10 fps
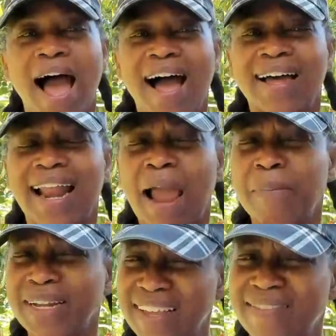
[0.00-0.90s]
and I
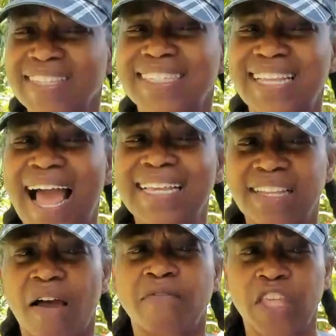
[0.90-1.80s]
believe the size
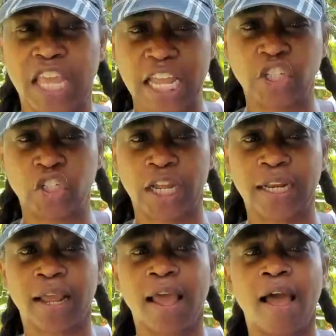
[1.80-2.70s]
of the engine.